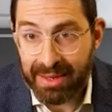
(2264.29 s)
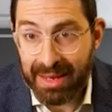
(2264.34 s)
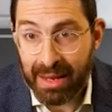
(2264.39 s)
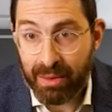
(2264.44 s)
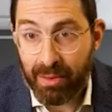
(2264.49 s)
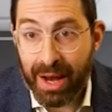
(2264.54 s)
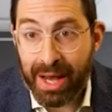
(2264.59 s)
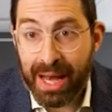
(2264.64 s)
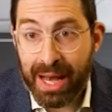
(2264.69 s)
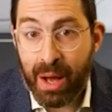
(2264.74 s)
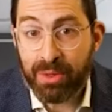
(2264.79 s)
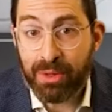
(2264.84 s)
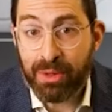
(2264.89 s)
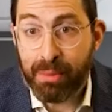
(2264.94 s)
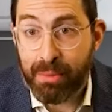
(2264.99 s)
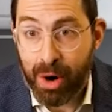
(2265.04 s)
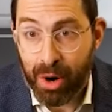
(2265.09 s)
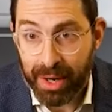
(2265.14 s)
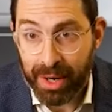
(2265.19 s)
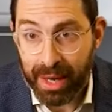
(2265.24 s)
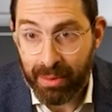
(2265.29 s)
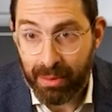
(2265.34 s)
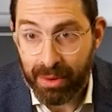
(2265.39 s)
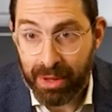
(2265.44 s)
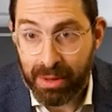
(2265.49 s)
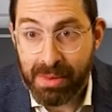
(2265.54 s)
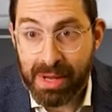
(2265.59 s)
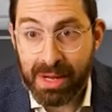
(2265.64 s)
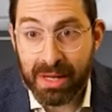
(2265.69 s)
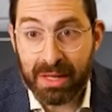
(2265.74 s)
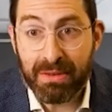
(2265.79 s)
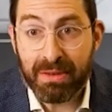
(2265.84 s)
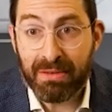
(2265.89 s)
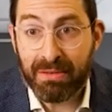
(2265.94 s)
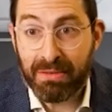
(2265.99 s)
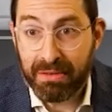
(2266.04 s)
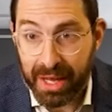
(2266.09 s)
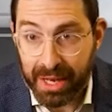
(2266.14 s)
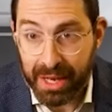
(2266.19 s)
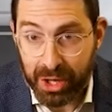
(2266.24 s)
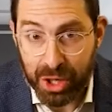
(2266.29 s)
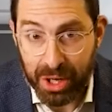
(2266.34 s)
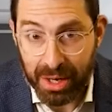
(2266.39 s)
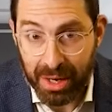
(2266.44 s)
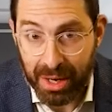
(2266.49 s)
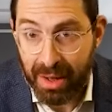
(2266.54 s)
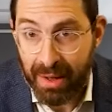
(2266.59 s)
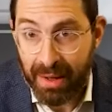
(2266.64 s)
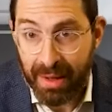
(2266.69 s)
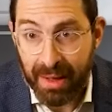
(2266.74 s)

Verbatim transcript: It's like right now in the market, we're in the middle of inflation.